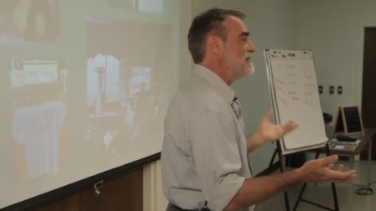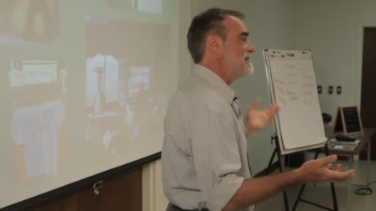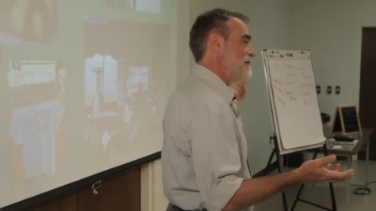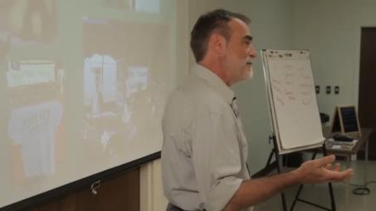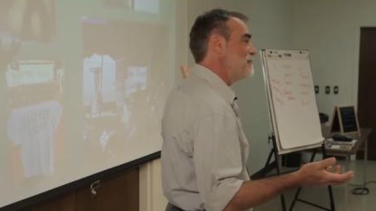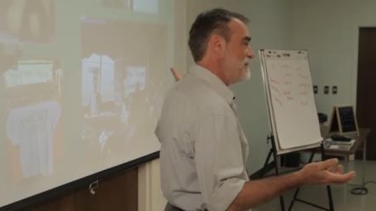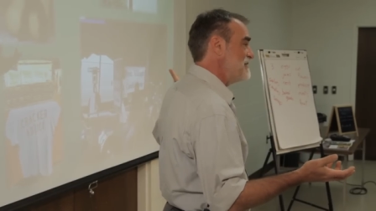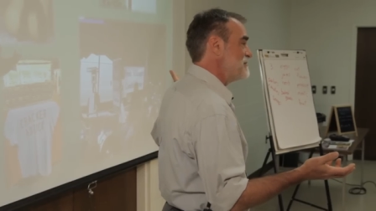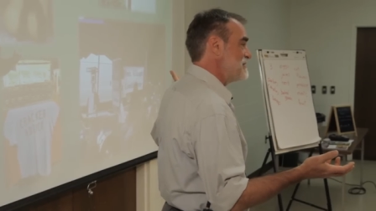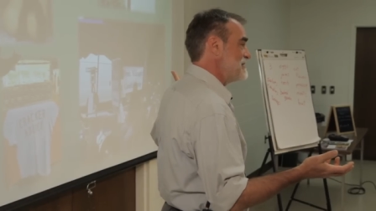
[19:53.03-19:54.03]
out there who would be
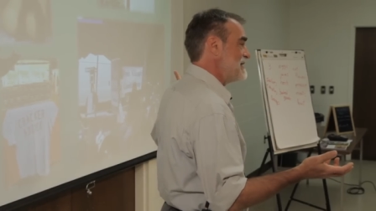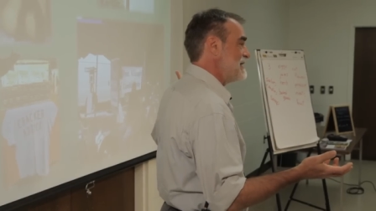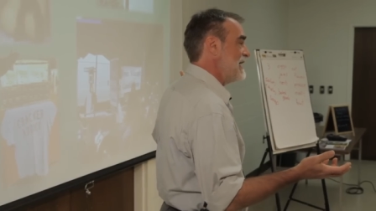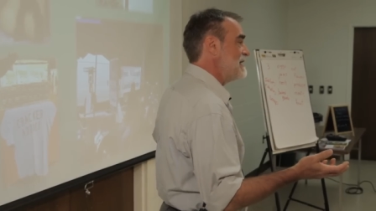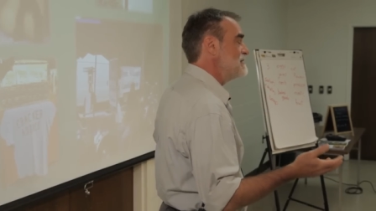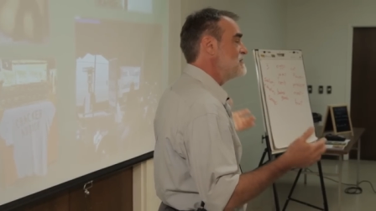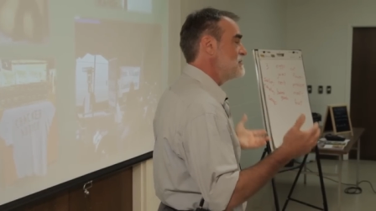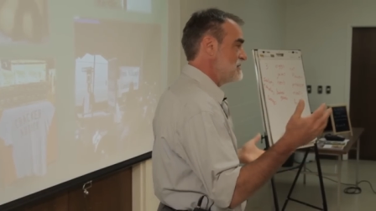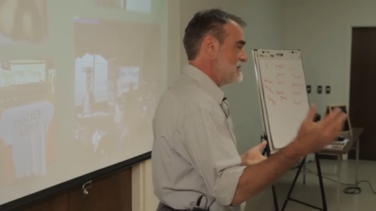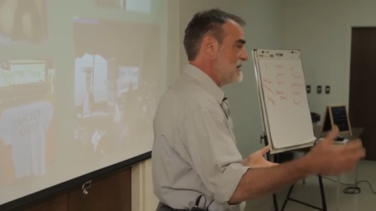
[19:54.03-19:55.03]
interested in that. So
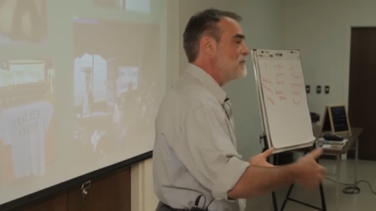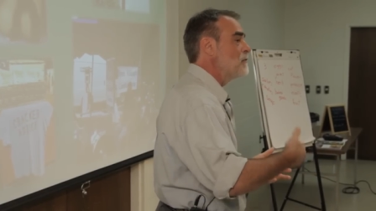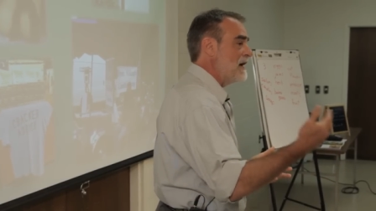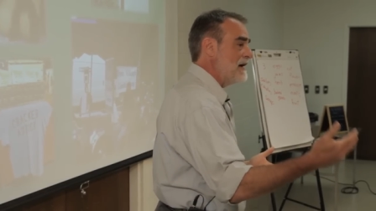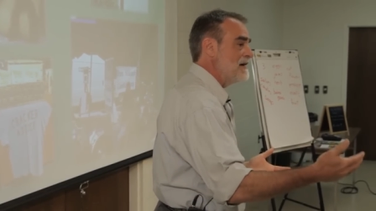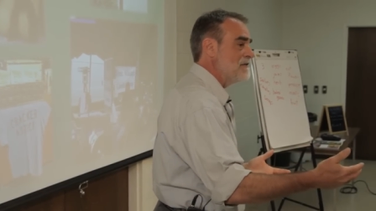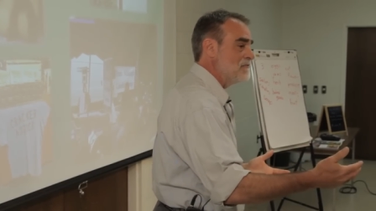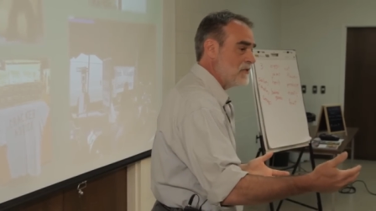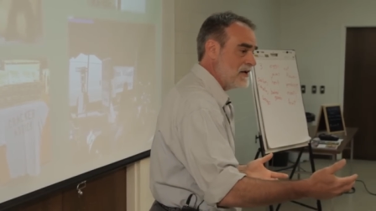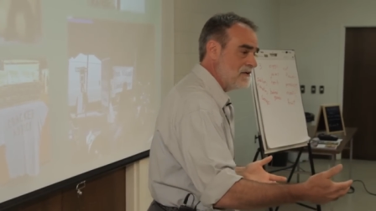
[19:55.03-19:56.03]
it's another way
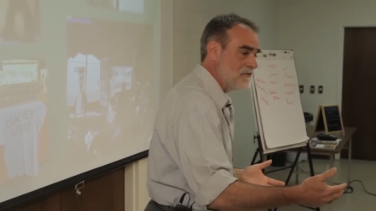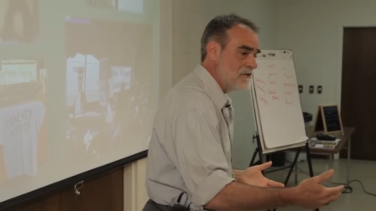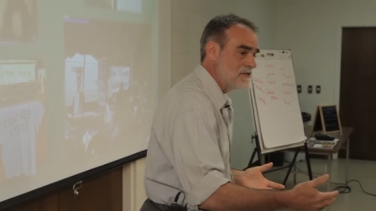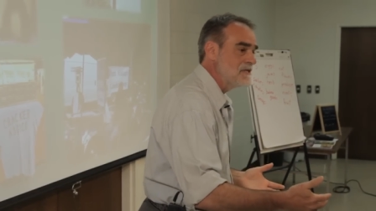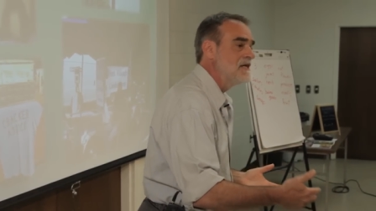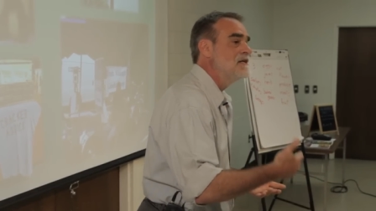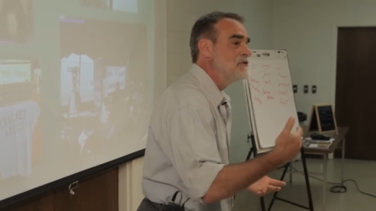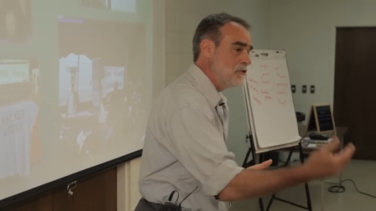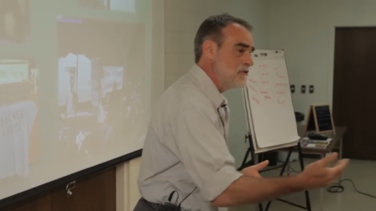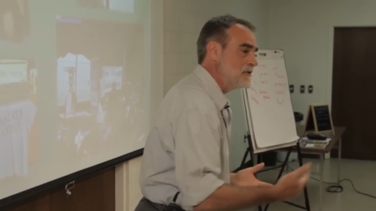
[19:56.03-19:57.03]
of bringing folks
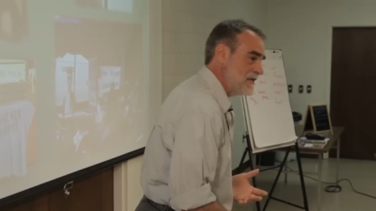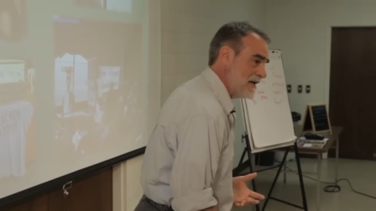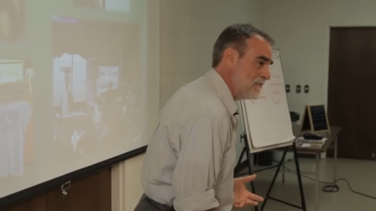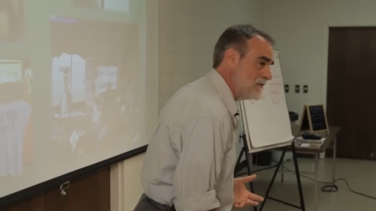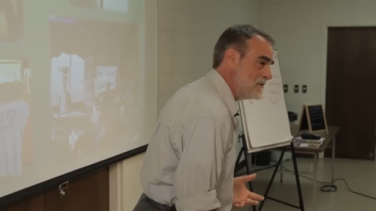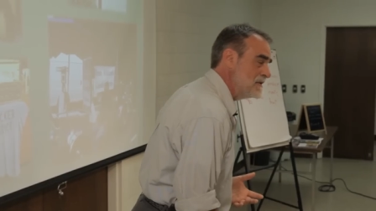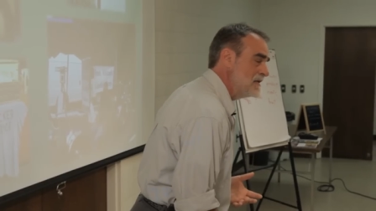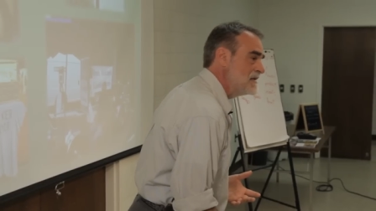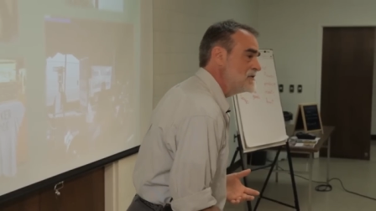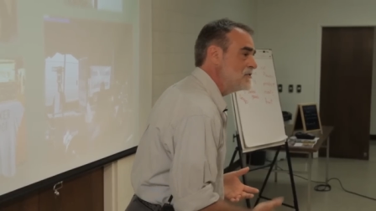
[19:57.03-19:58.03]
to the table
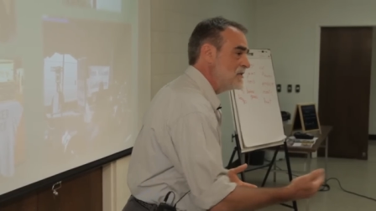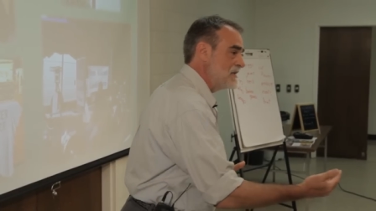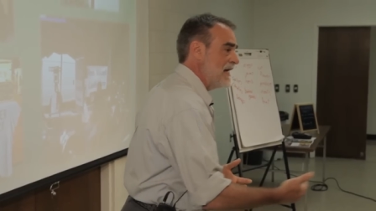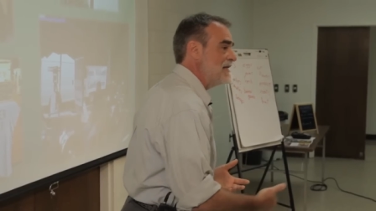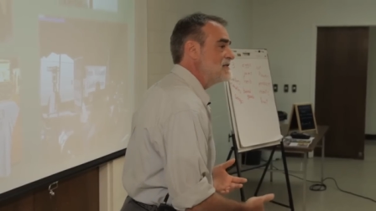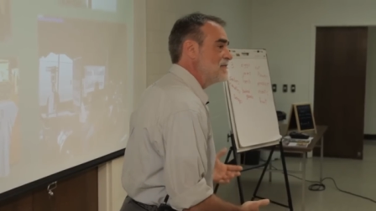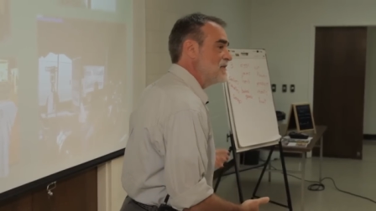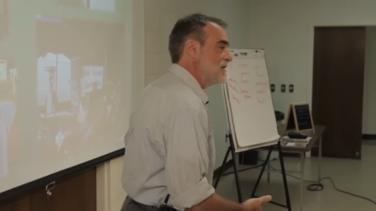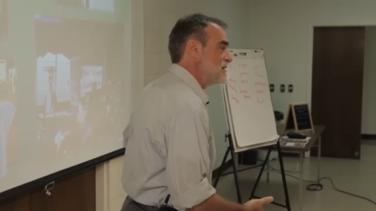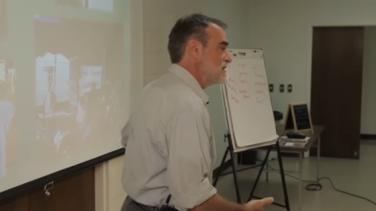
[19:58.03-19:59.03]
to engage them
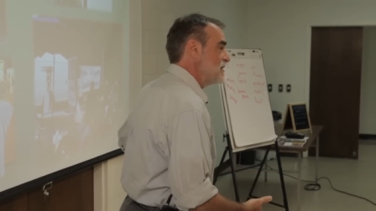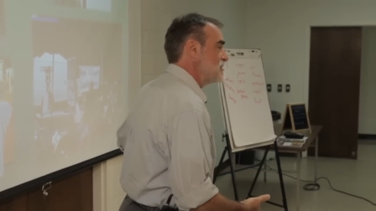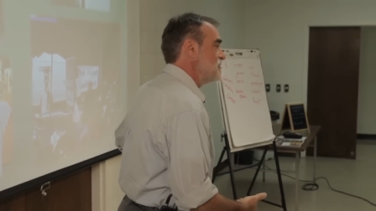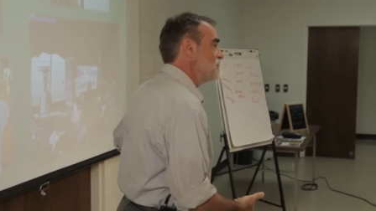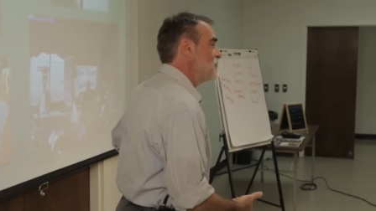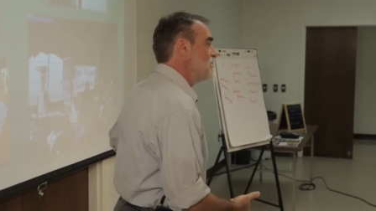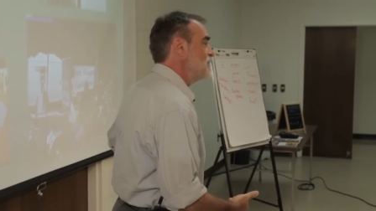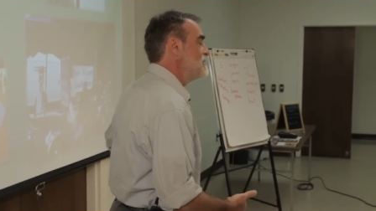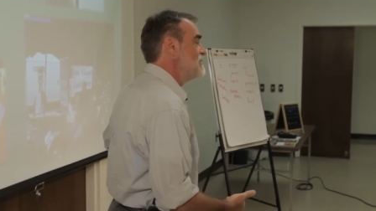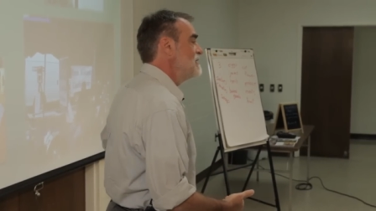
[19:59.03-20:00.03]
in a discussion of what
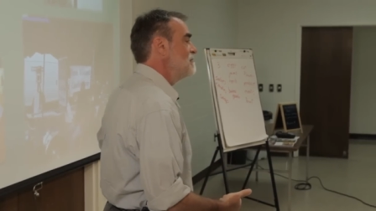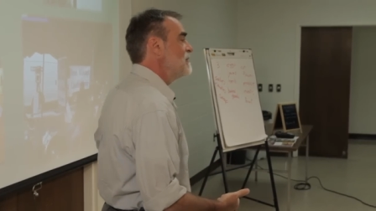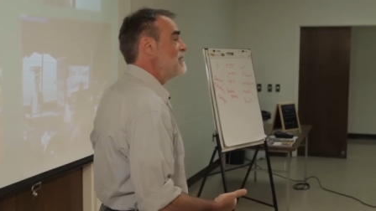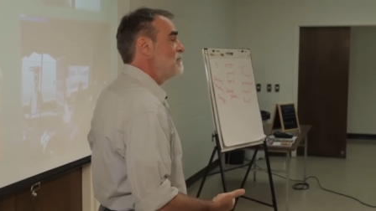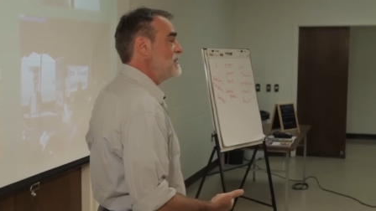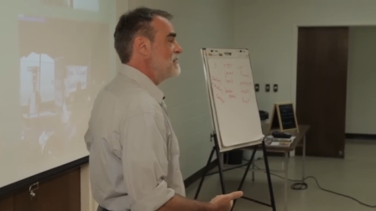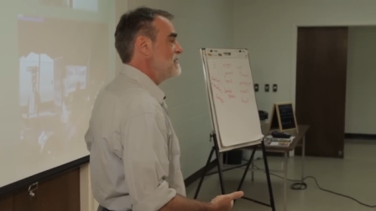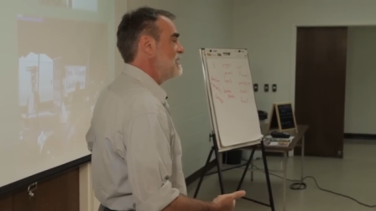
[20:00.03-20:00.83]
might appeal to